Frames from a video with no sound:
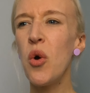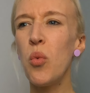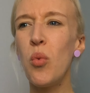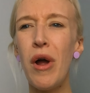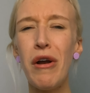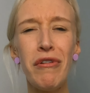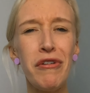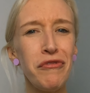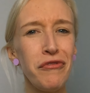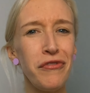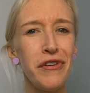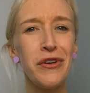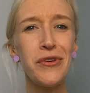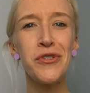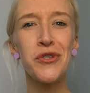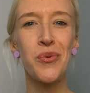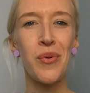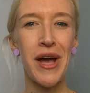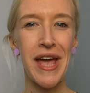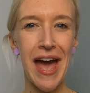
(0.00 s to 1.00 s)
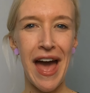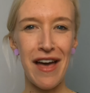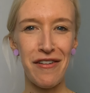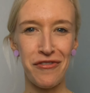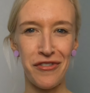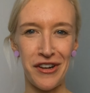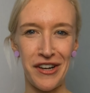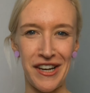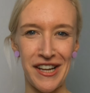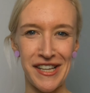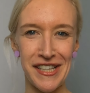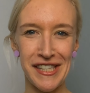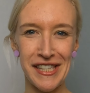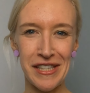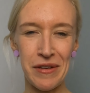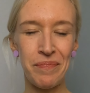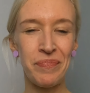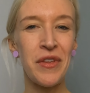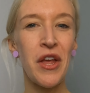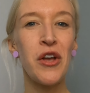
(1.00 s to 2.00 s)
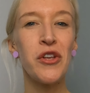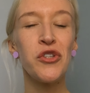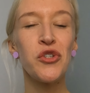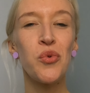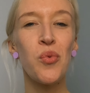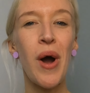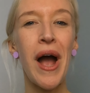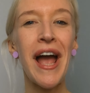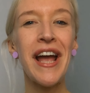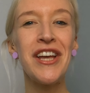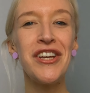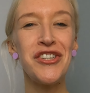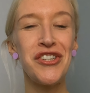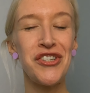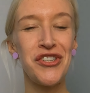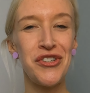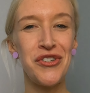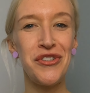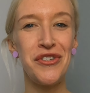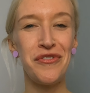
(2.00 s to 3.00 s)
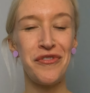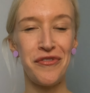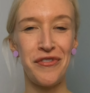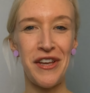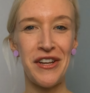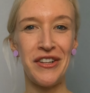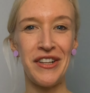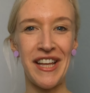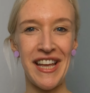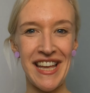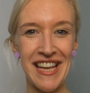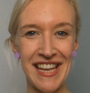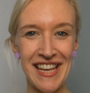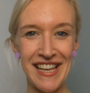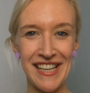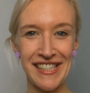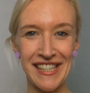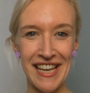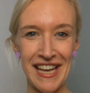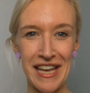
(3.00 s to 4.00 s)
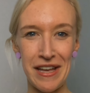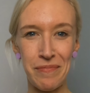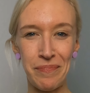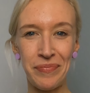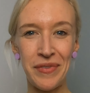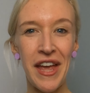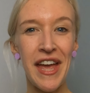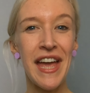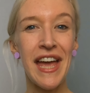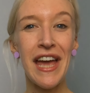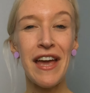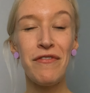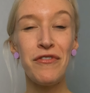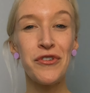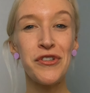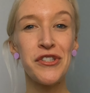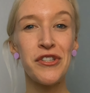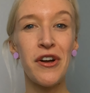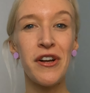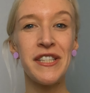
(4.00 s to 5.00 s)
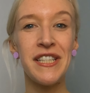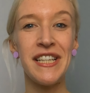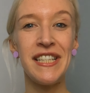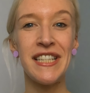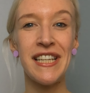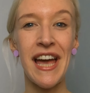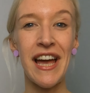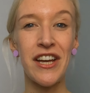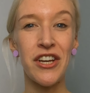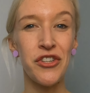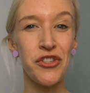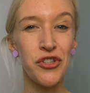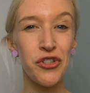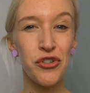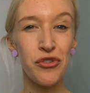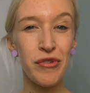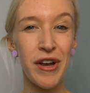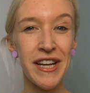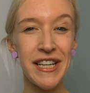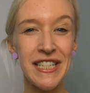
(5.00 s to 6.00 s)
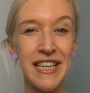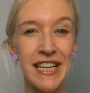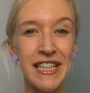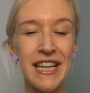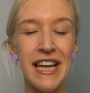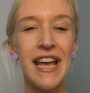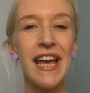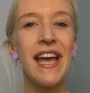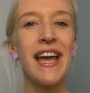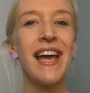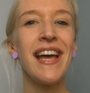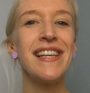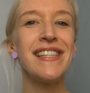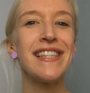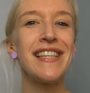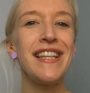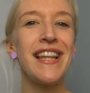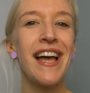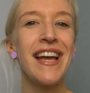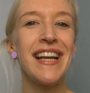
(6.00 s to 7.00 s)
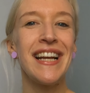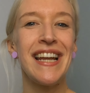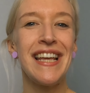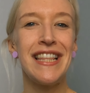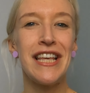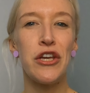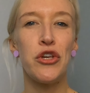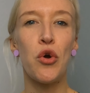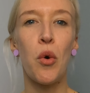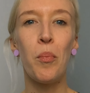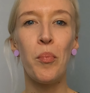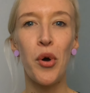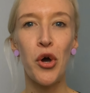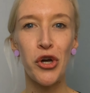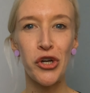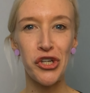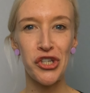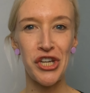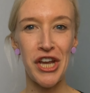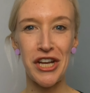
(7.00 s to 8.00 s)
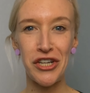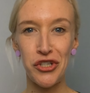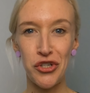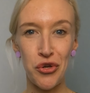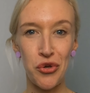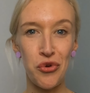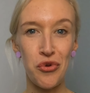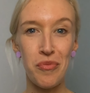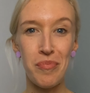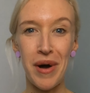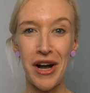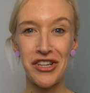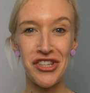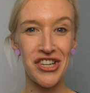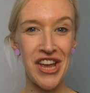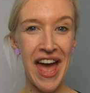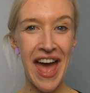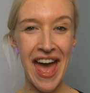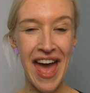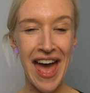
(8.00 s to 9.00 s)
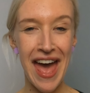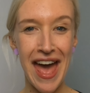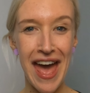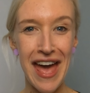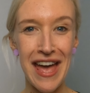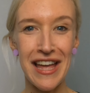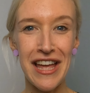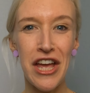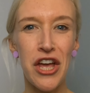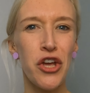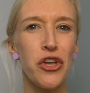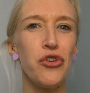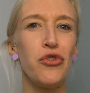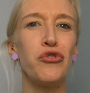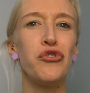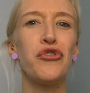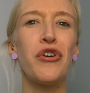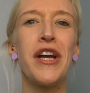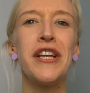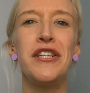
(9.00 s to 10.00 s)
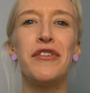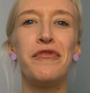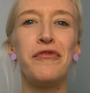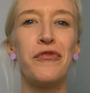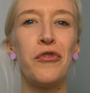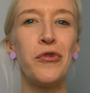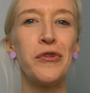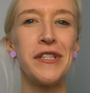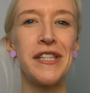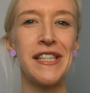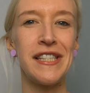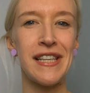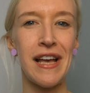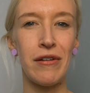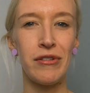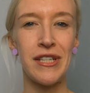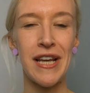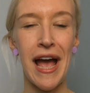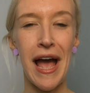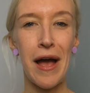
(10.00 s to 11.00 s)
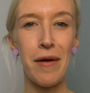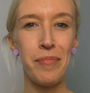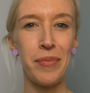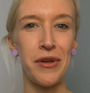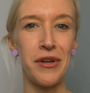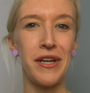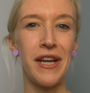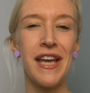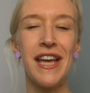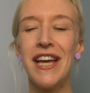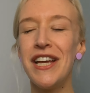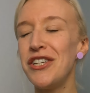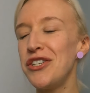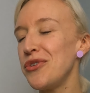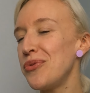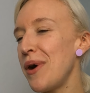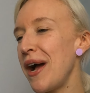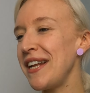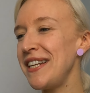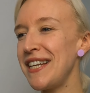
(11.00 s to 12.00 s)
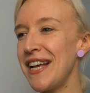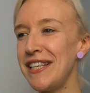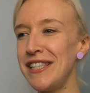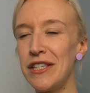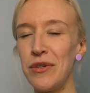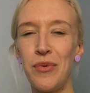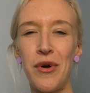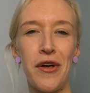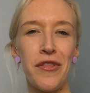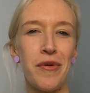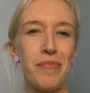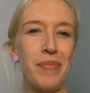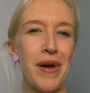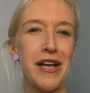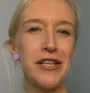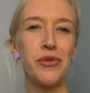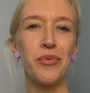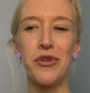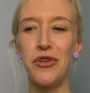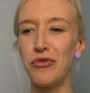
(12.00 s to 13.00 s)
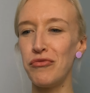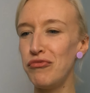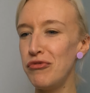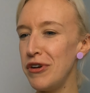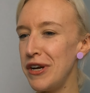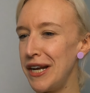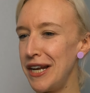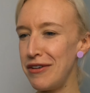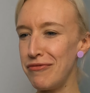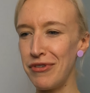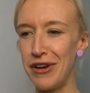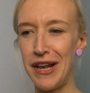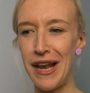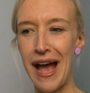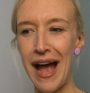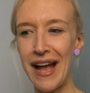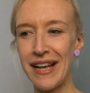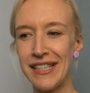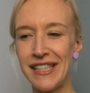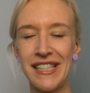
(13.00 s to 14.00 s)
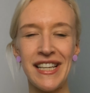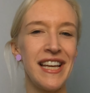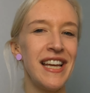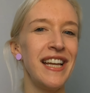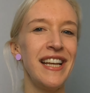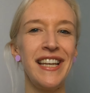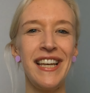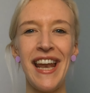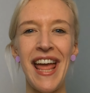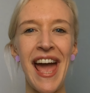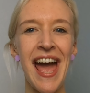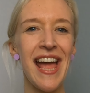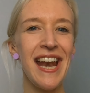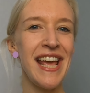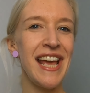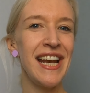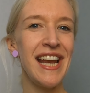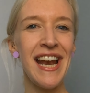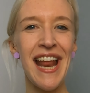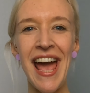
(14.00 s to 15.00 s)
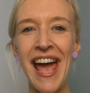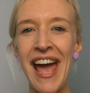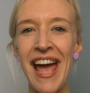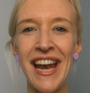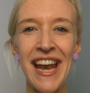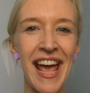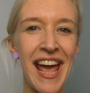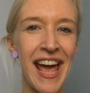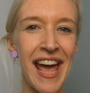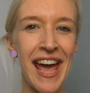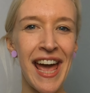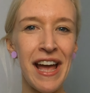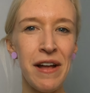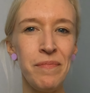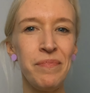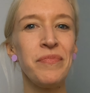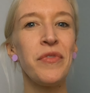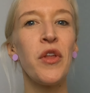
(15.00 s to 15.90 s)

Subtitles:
where it feels quite effortless. Twang should feel easy. If you're starting to get constricted, it's likely that you're pushing too much air. You're trying to force a sound to happen. Twang tends to work the best when you're really relaxed. Na na na na na.